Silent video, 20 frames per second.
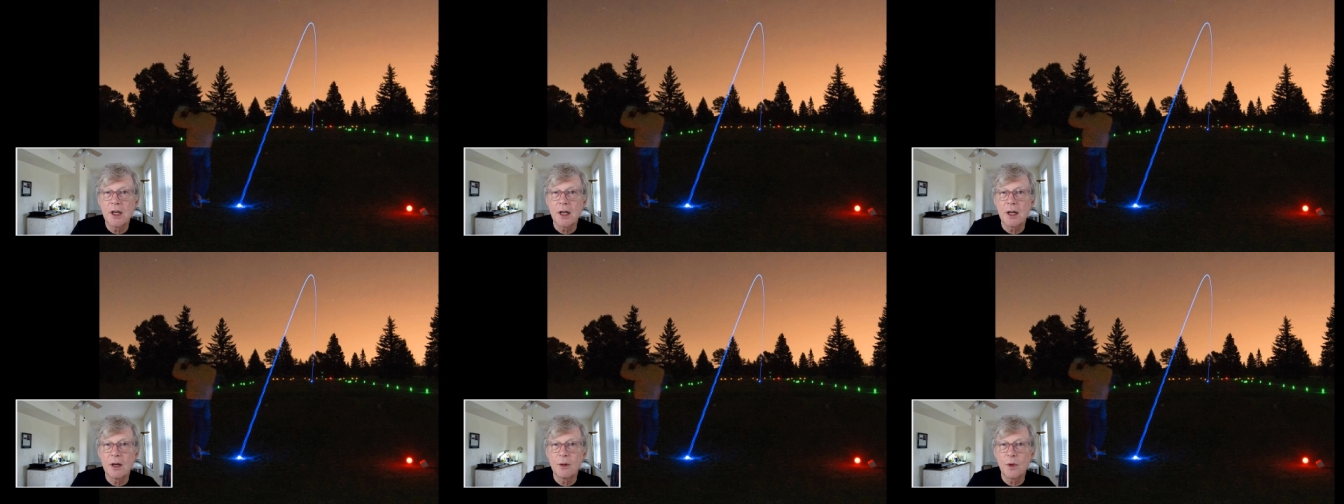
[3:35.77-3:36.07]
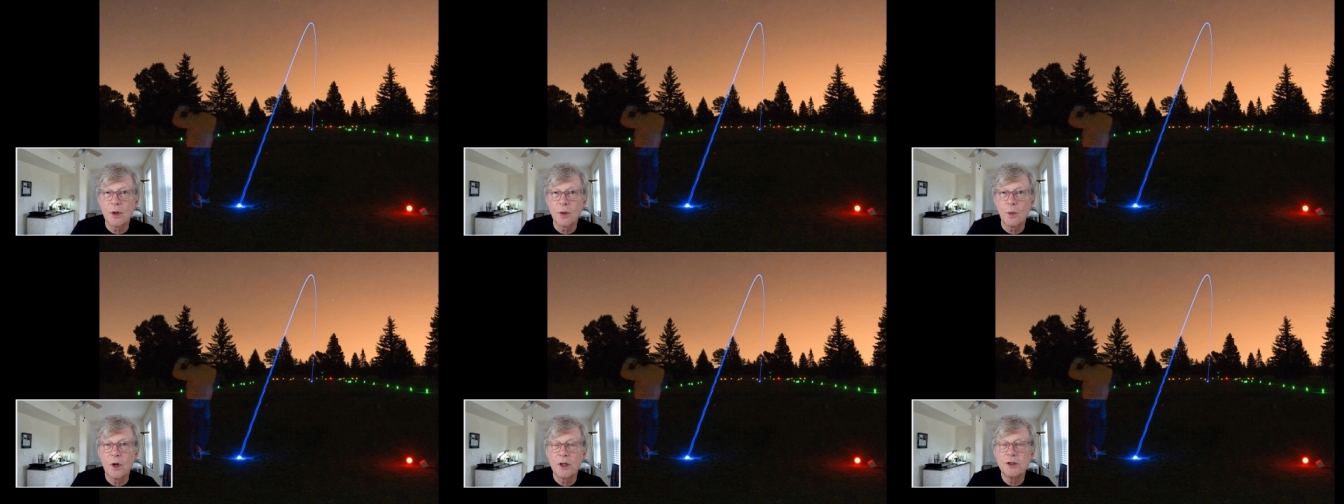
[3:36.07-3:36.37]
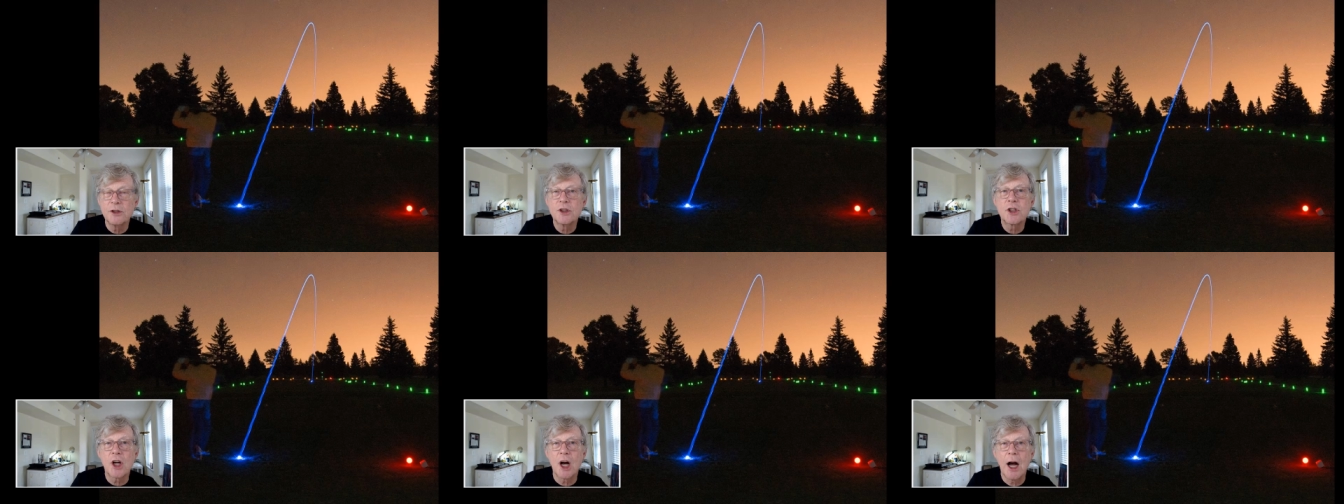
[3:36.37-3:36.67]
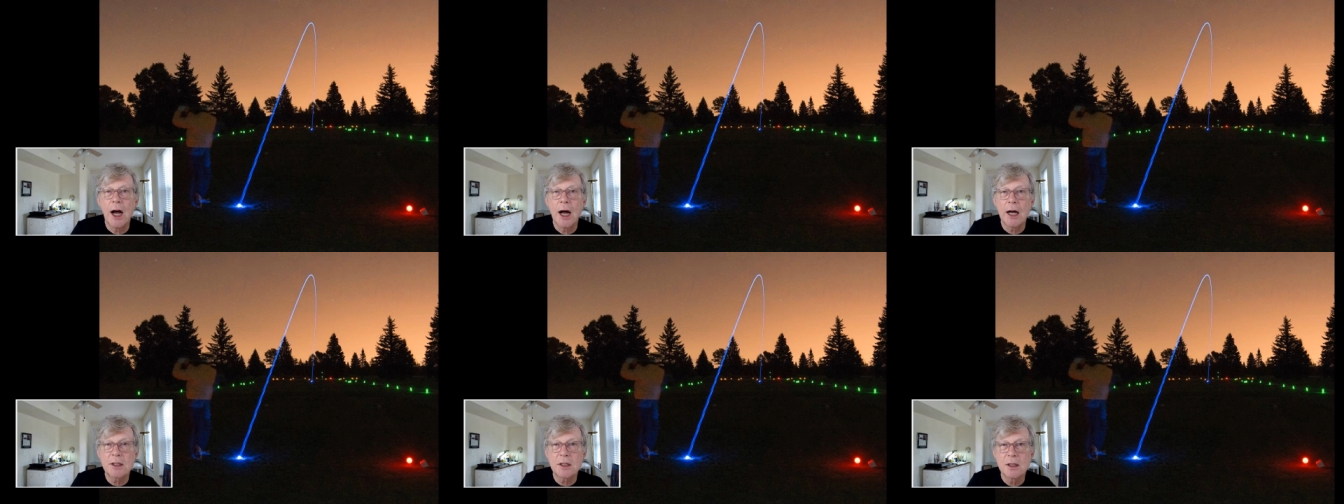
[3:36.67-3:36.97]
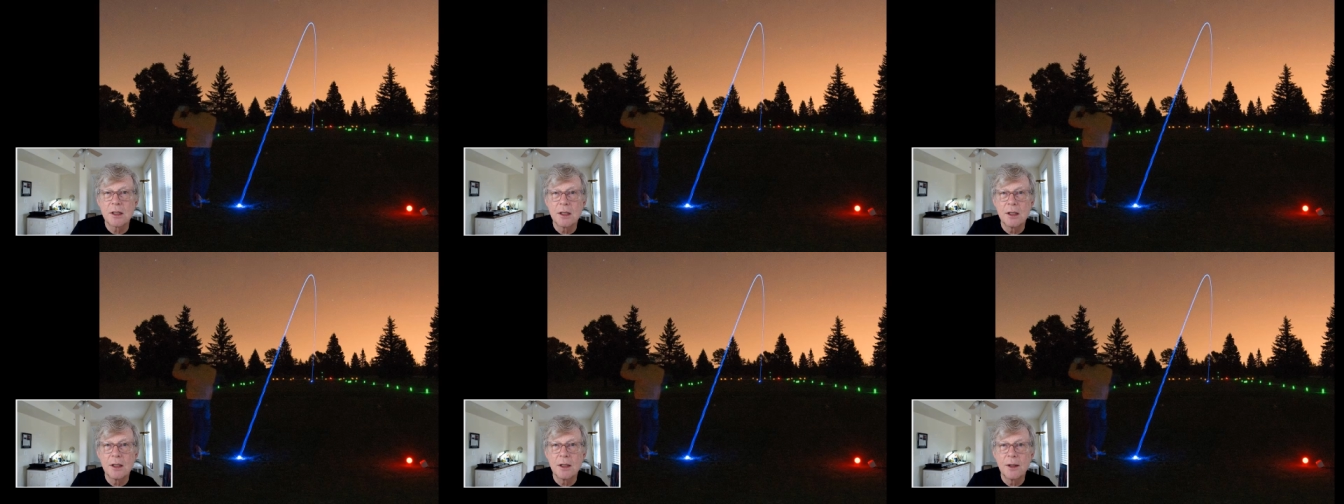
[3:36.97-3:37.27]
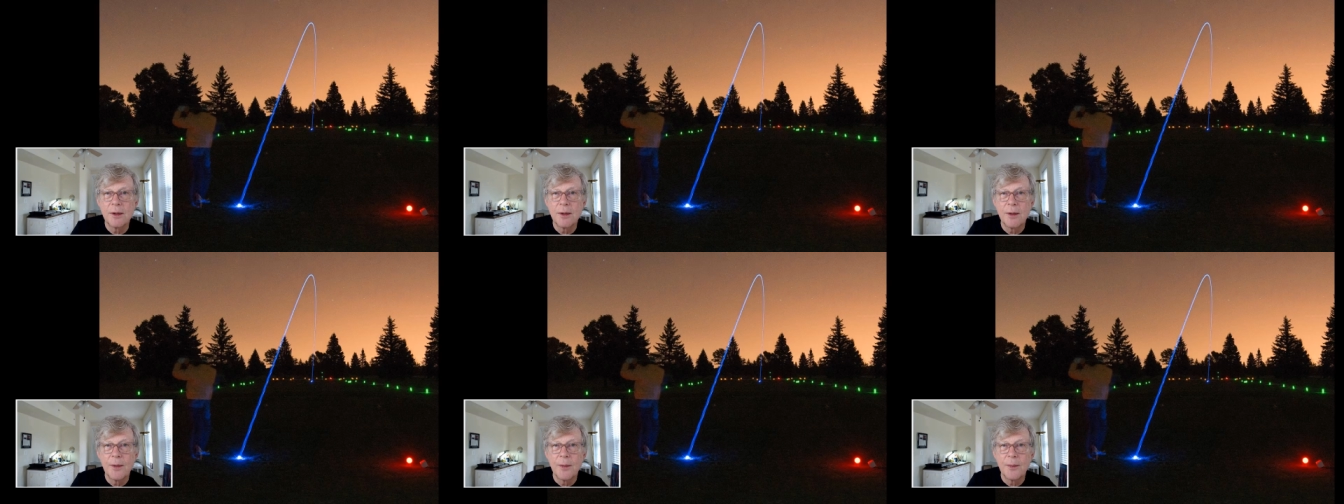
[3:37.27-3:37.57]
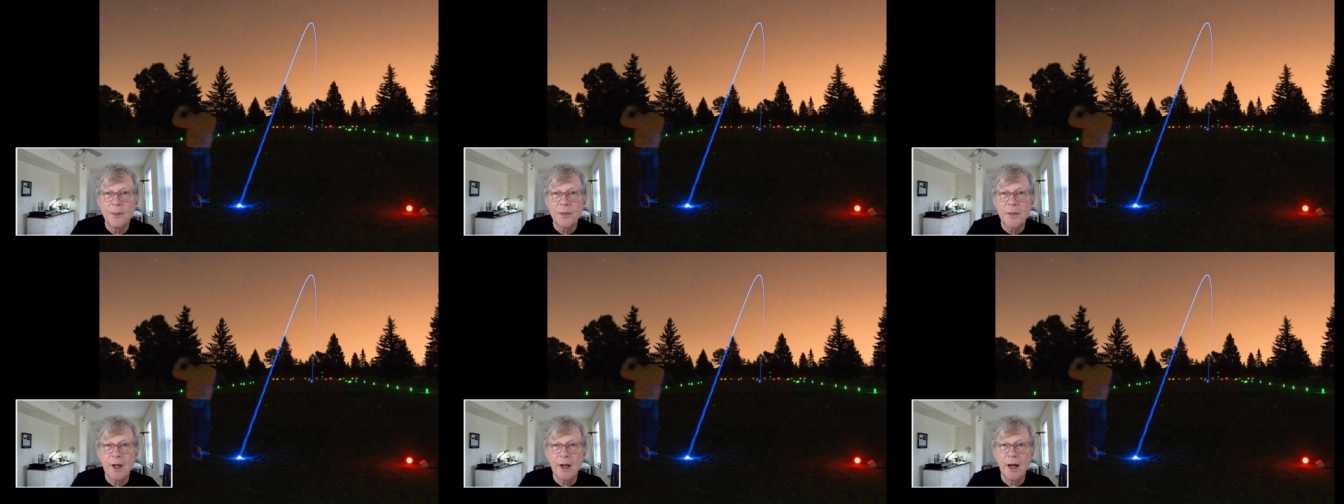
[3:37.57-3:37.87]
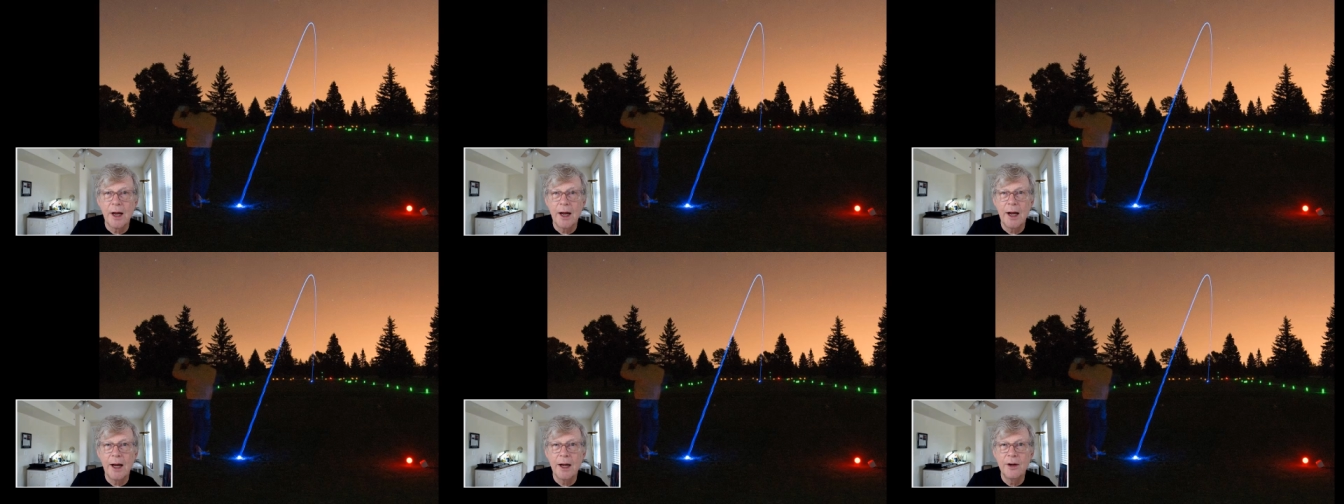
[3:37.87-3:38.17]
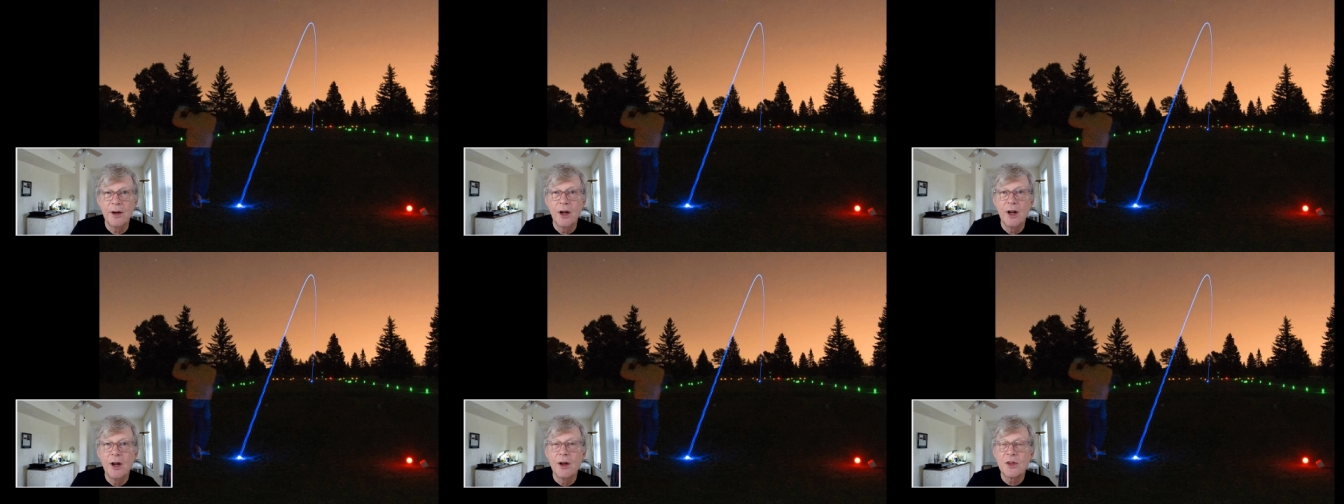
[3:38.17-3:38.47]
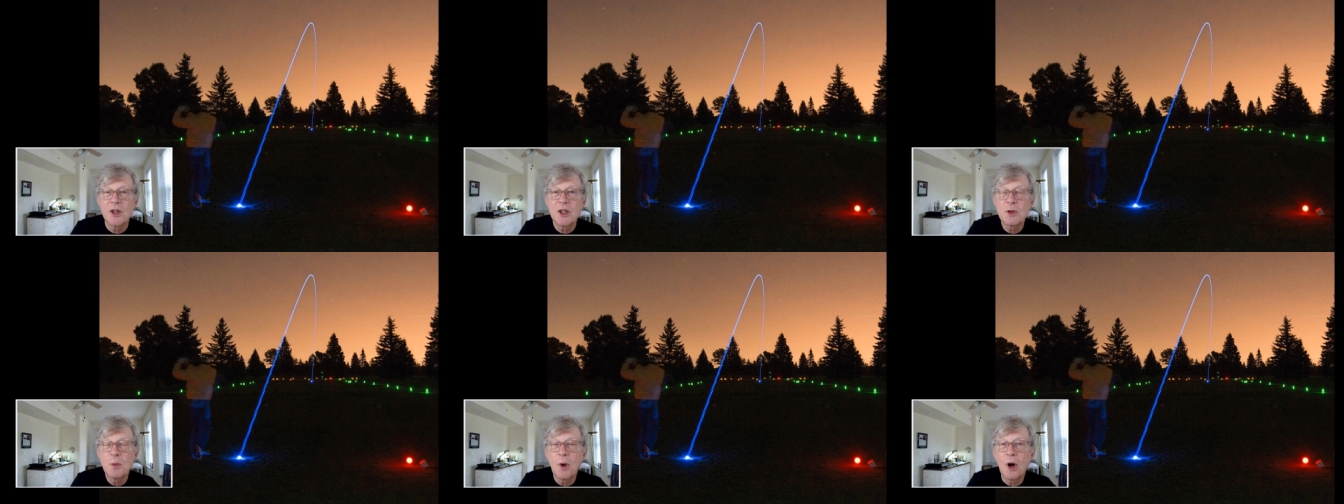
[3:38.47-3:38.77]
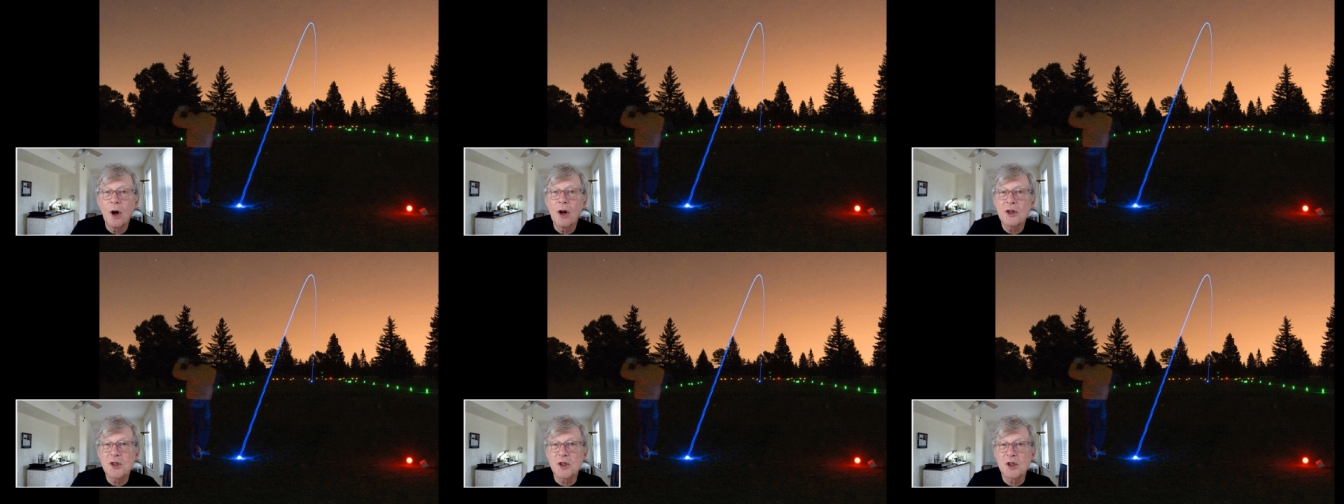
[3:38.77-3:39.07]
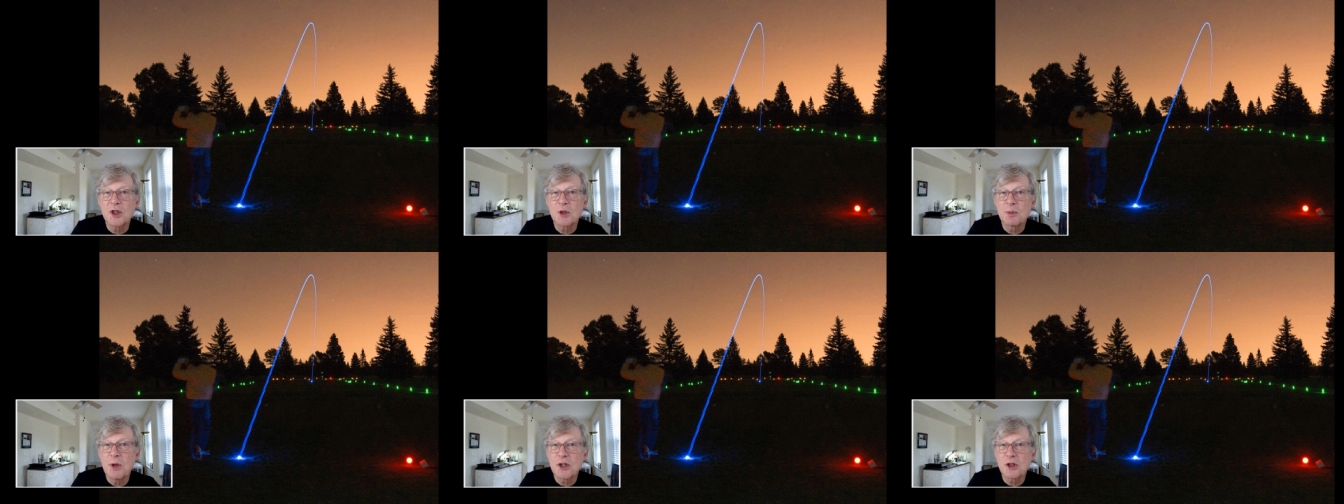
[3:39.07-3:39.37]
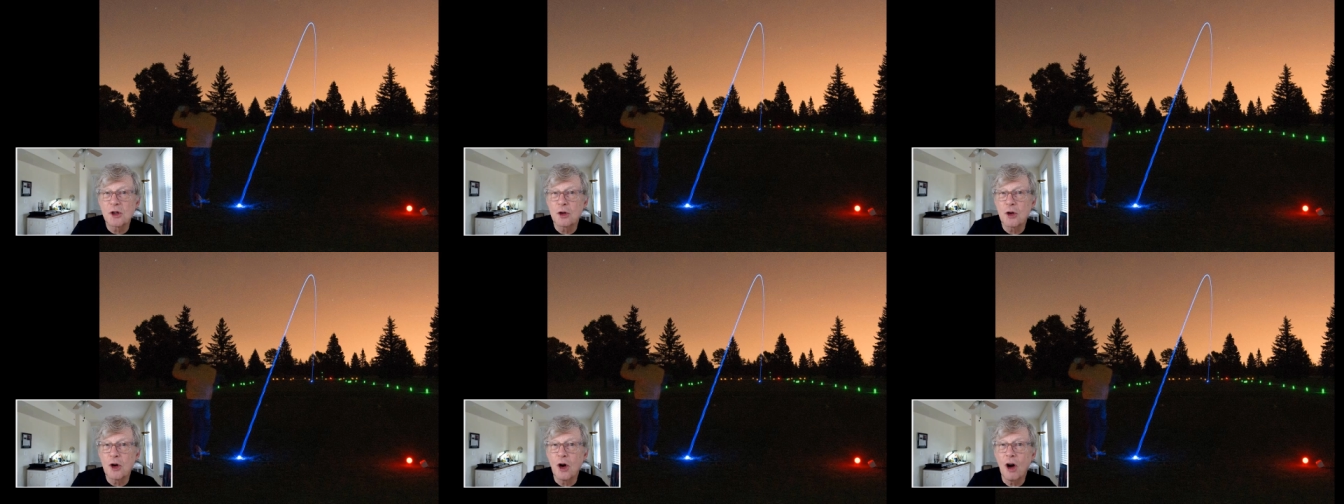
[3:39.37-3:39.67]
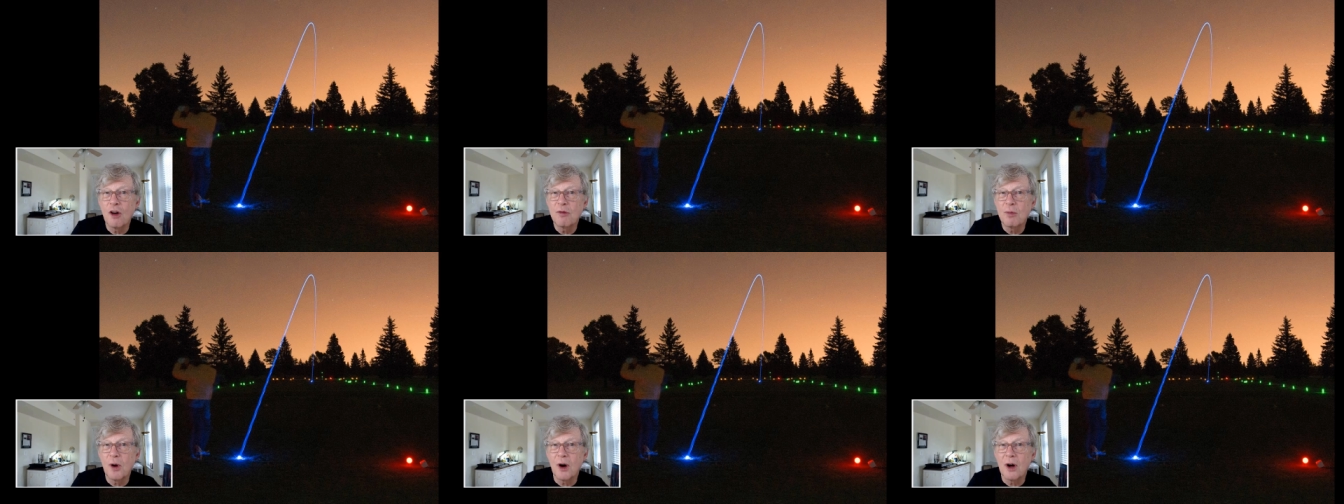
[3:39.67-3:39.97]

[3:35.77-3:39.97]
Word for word: get with one shot. And these balls are special golf